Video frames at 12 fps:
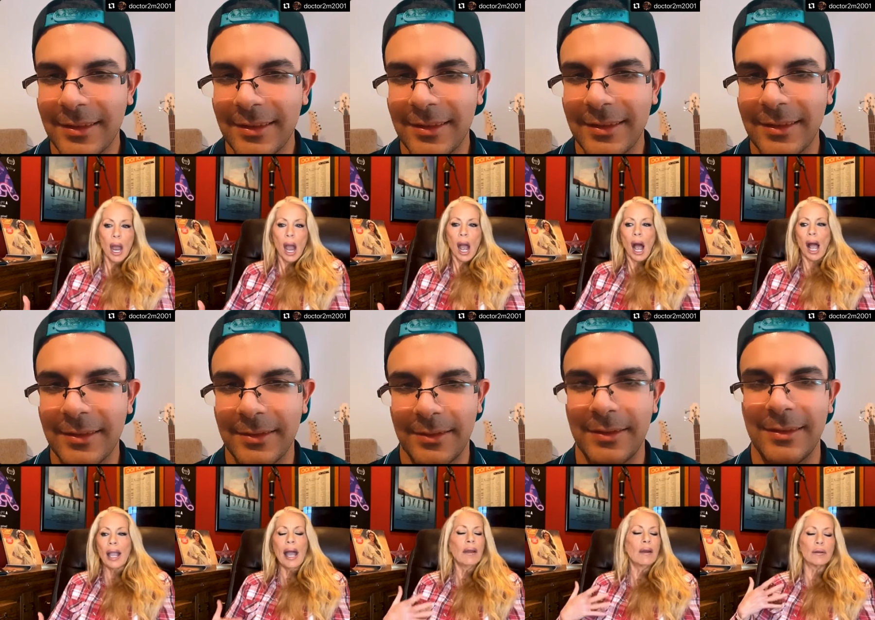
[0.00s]
Speaker 1: I
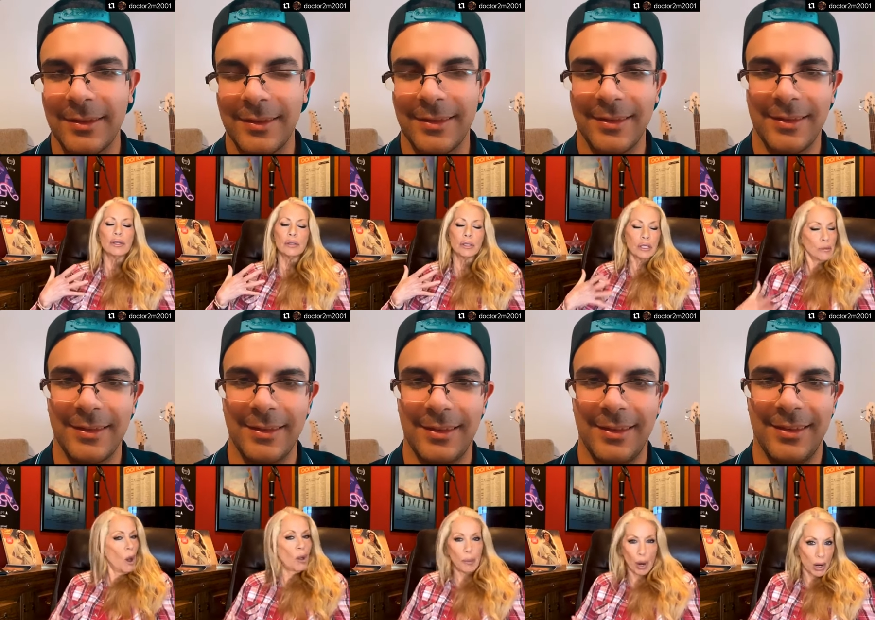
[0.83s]
had a
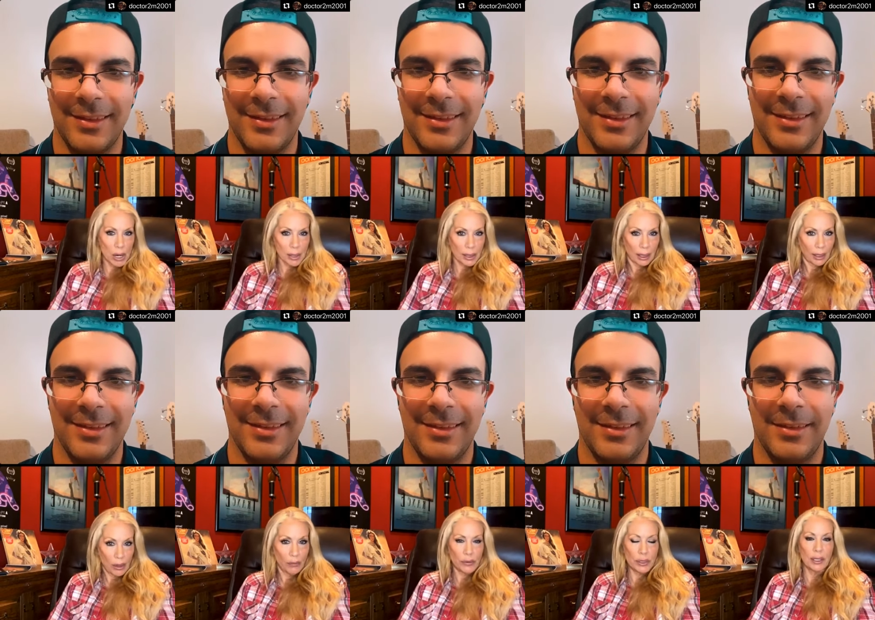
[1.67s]
small part. You know, if
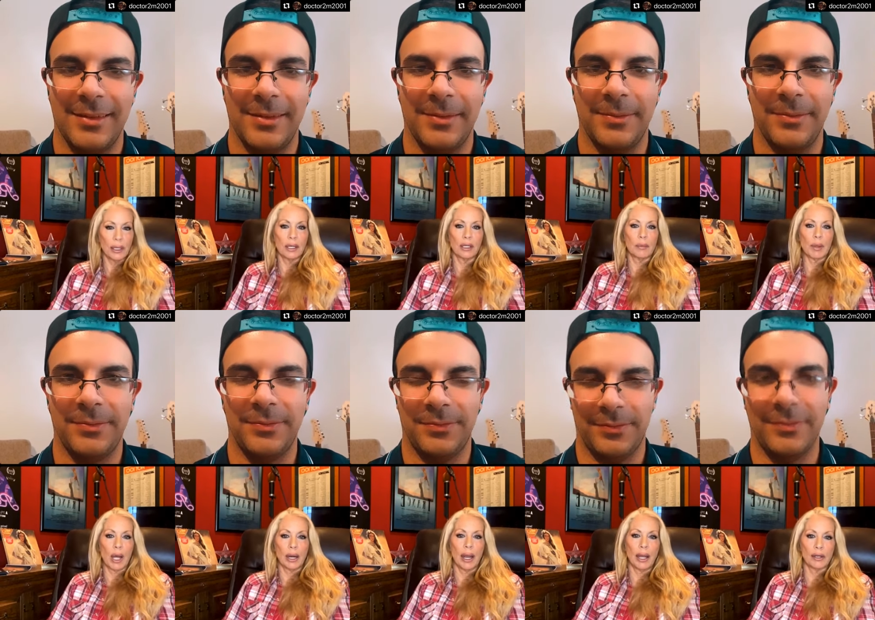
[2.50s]
you've seen Legally
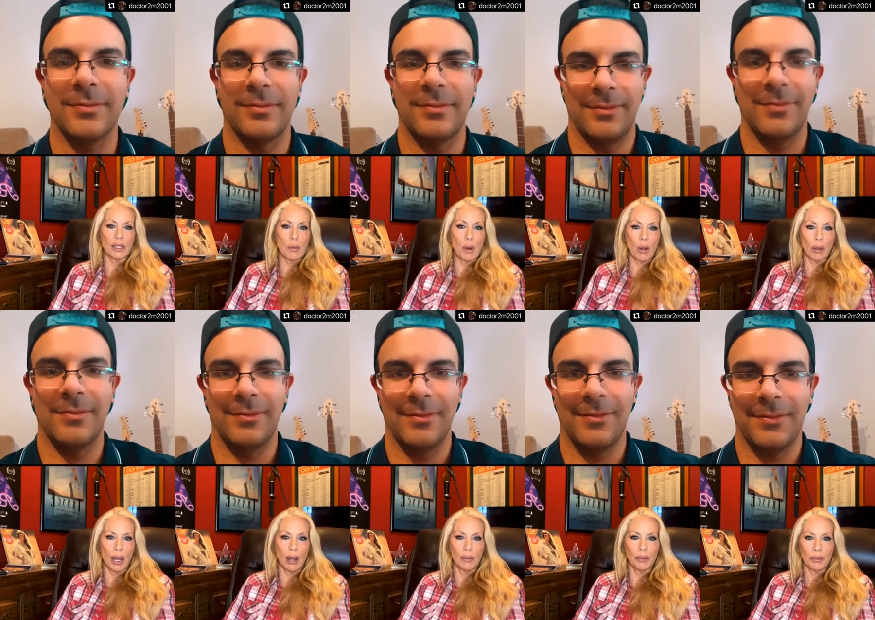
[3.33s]
Blonde, I had a small.
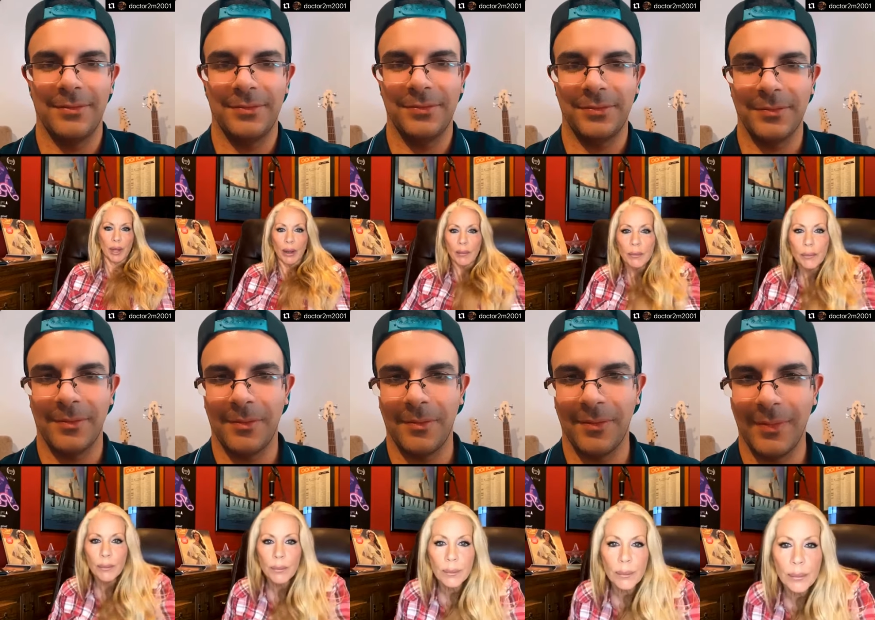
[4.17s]
Um, um,
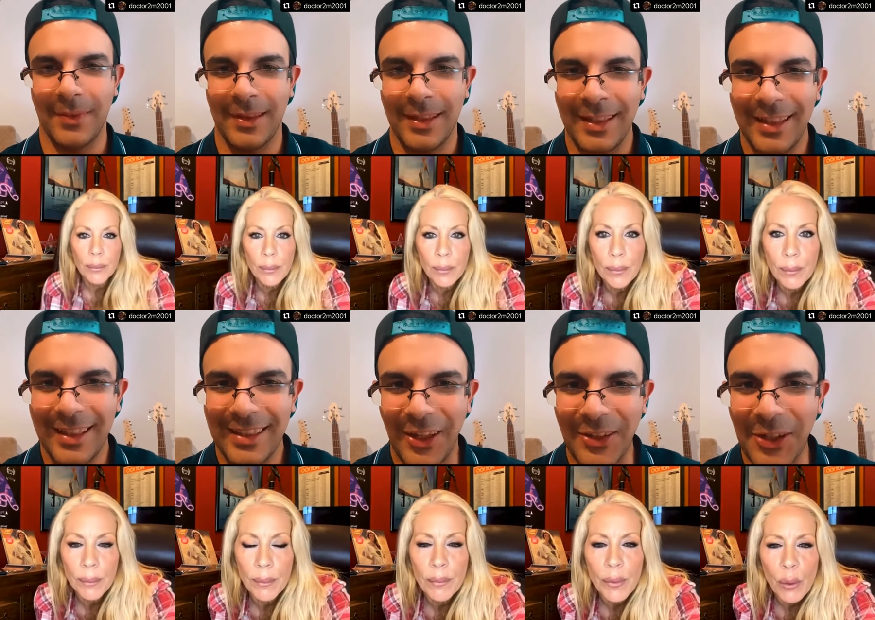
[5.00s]

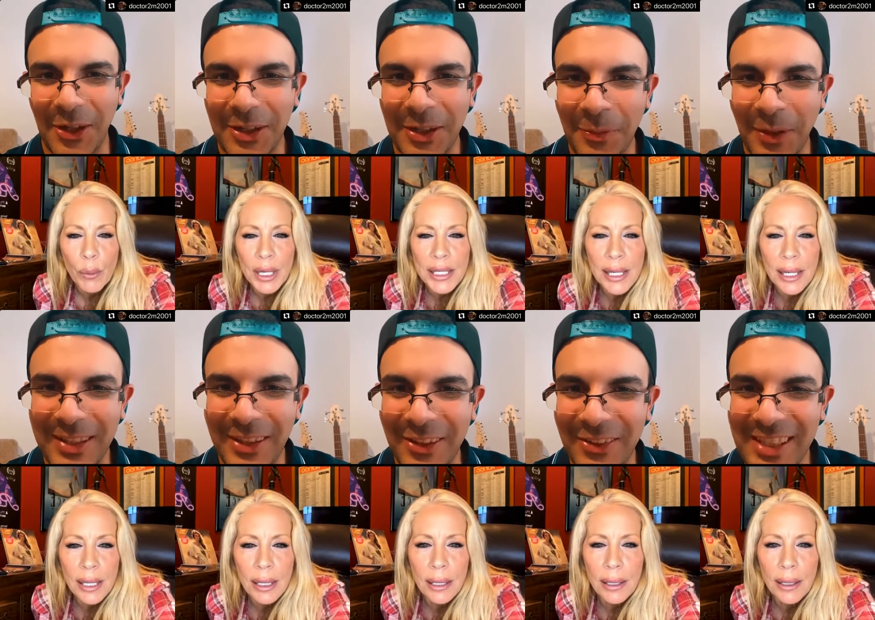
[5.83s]
Speaker 2: I'll talk about
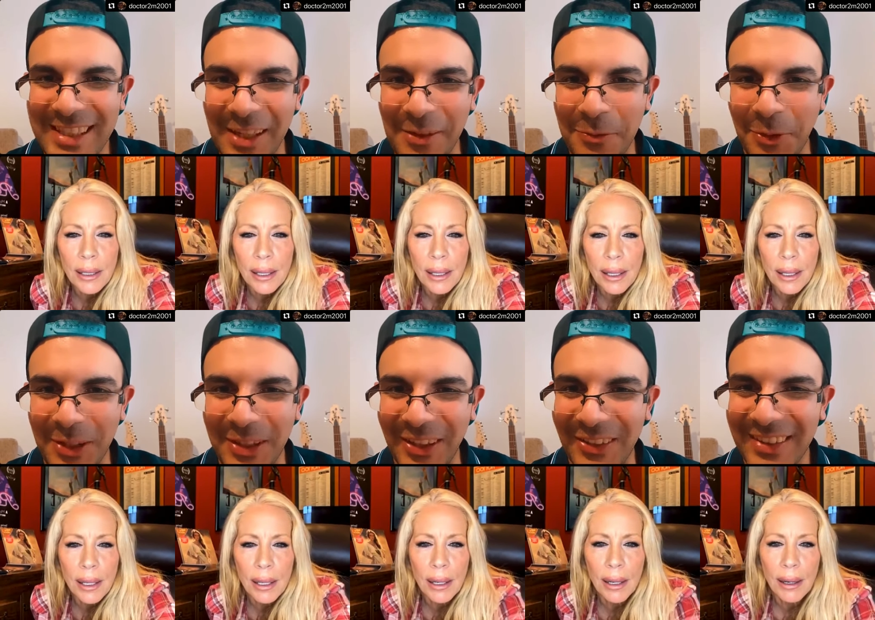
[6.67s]
your recent
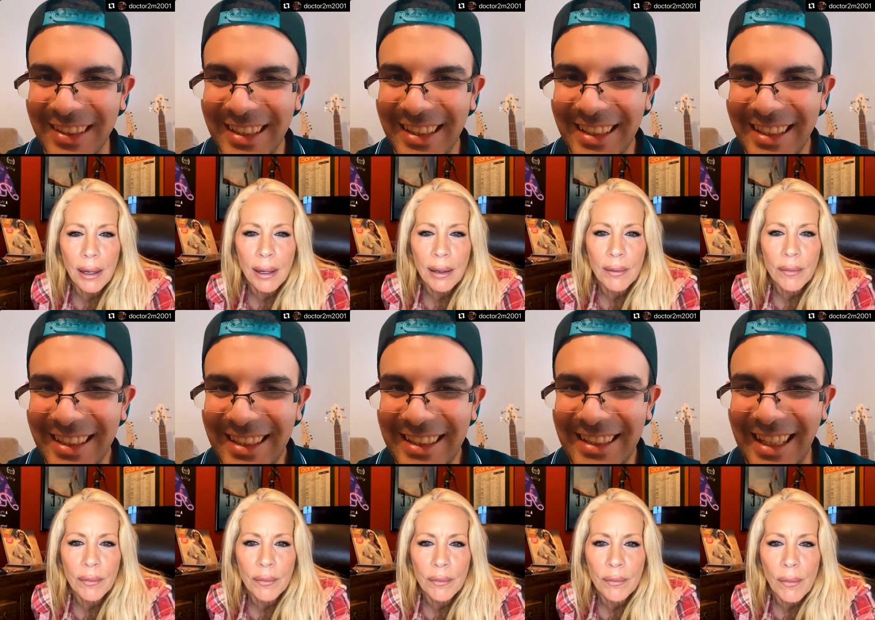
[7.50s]
photo.
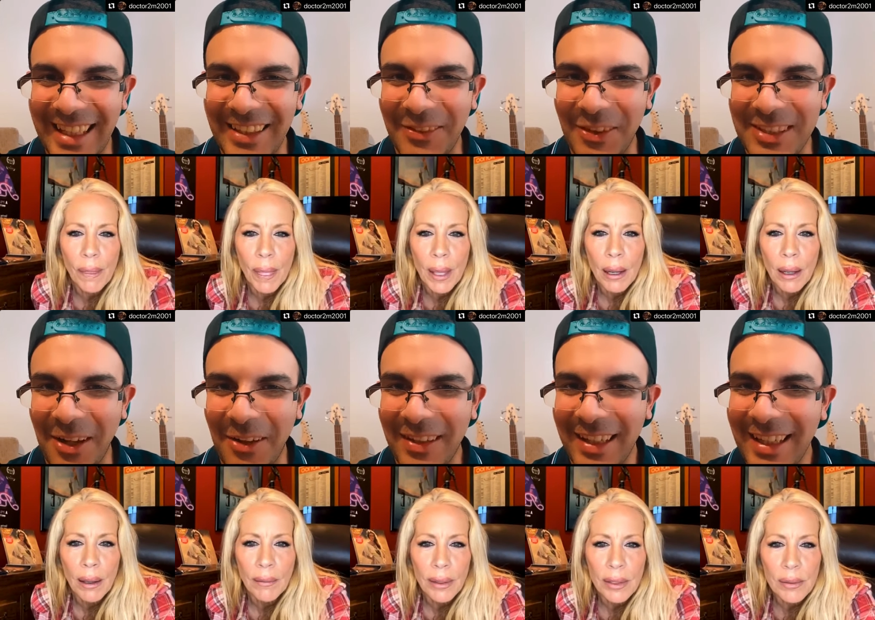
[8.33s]
That it was
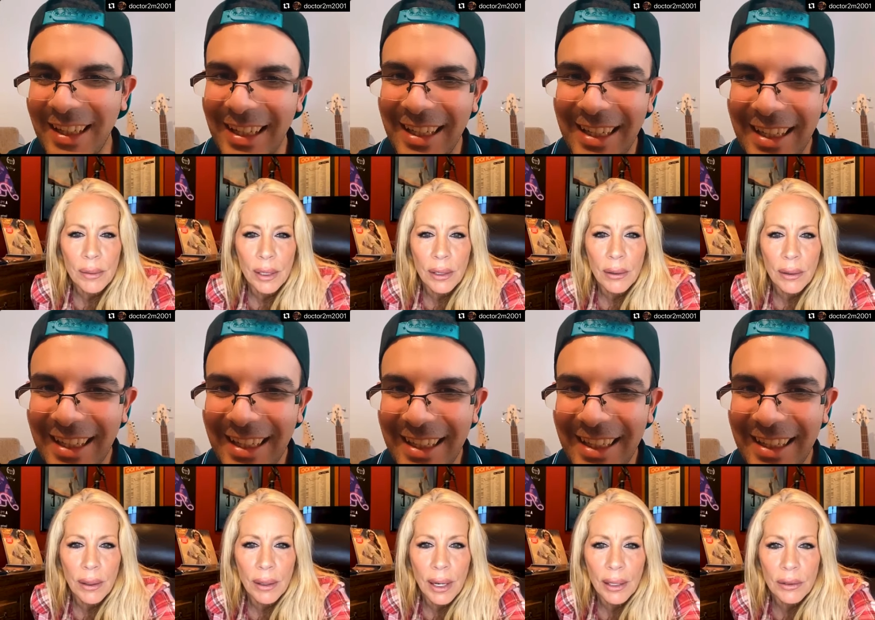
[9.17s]
lovely.
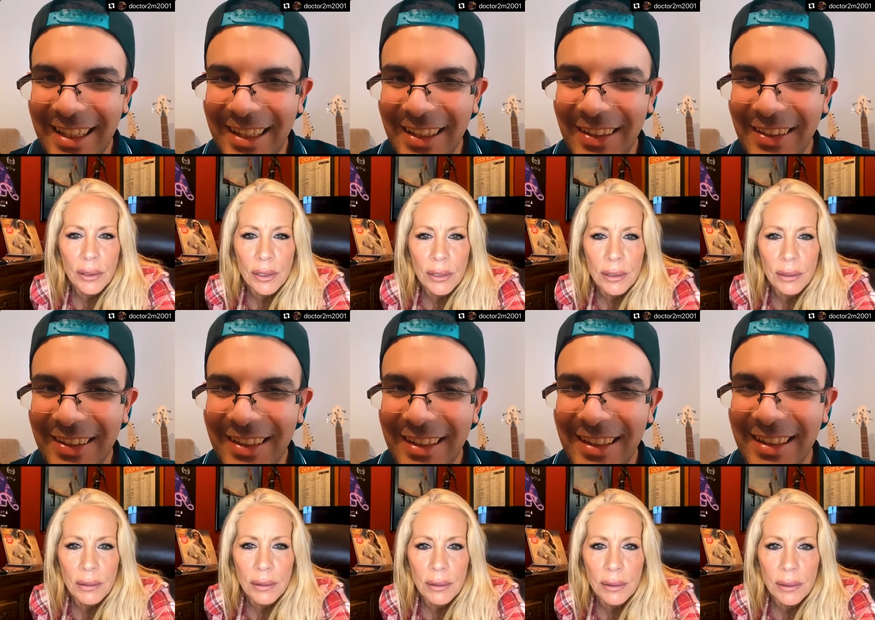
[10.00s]

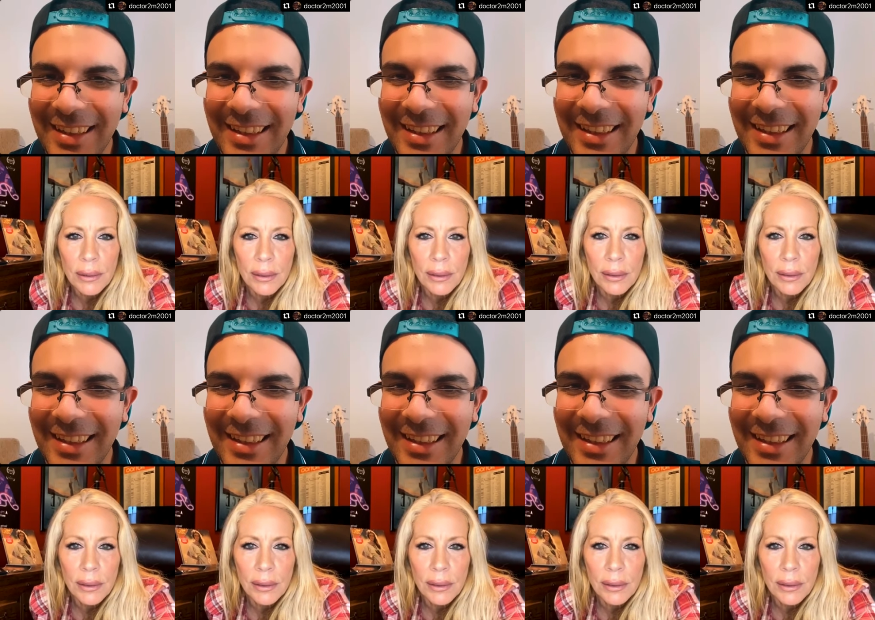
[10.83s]
Speaker 1: You